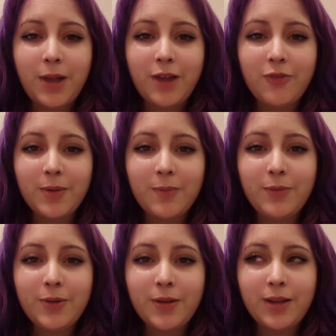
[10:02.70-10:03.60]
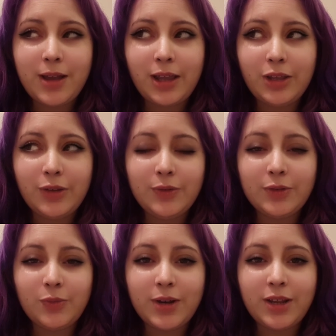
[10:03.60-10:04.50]
I remember
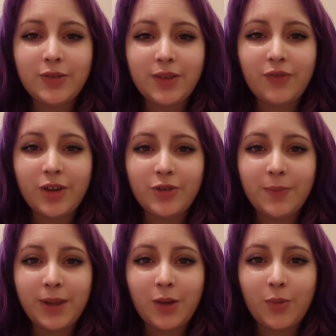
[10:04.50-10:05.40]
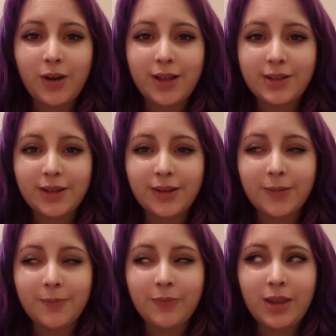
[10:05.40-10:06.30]
when I used the Virgin Pink one last time,